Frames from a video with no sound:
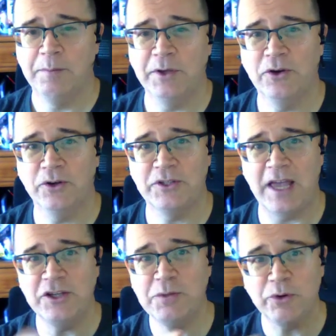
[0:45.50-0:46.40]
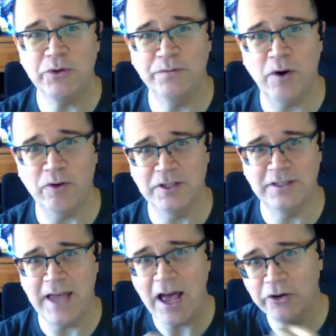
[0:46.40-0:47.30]
Because as you put your
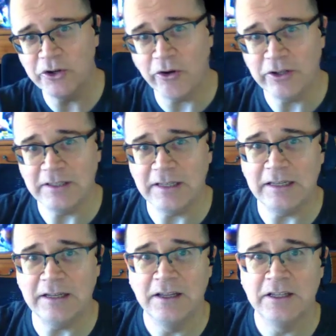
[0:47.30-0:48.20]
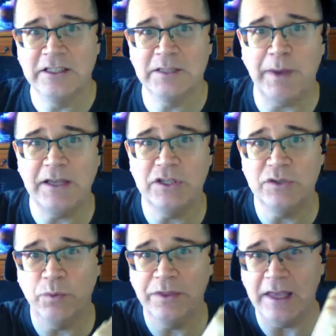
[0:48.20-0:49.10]
forests down, you're going to need
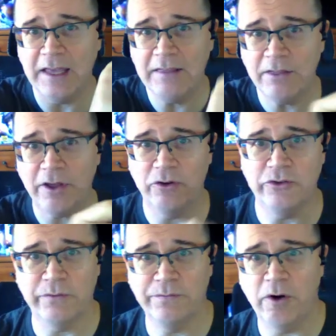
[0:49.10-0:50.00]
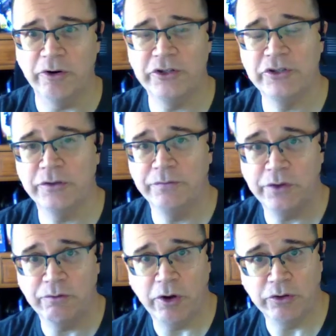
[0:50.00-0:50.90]
spaces within those forests
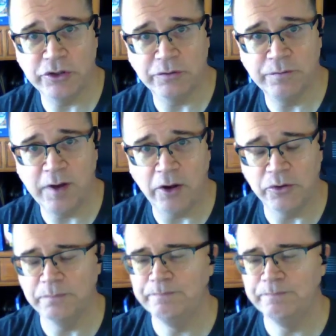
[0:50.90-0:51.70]
for the roads to flow.